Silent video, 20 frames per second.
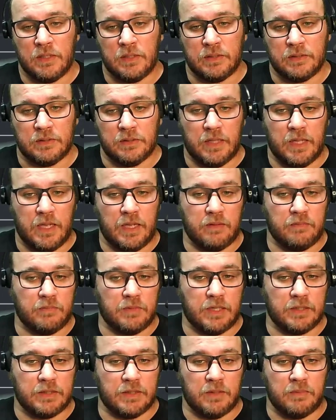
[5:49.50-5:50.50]
named
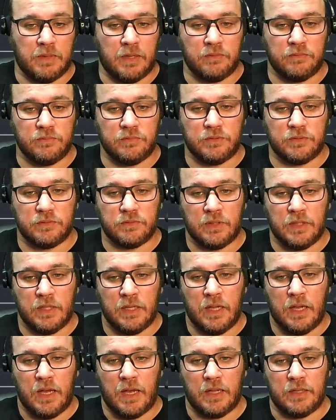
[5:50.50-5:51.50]
getAmount,
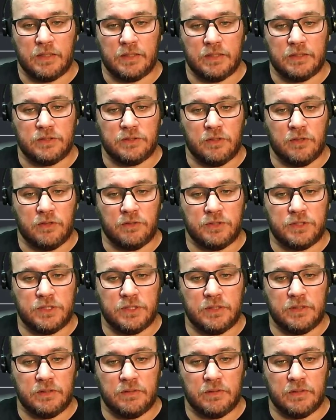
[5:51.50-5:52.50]
and its
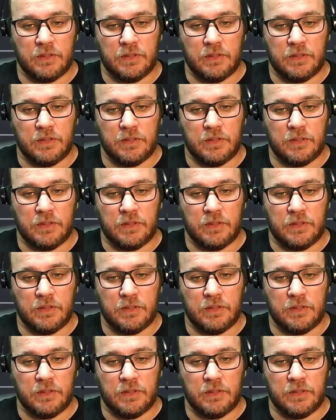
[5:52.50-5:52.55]
logic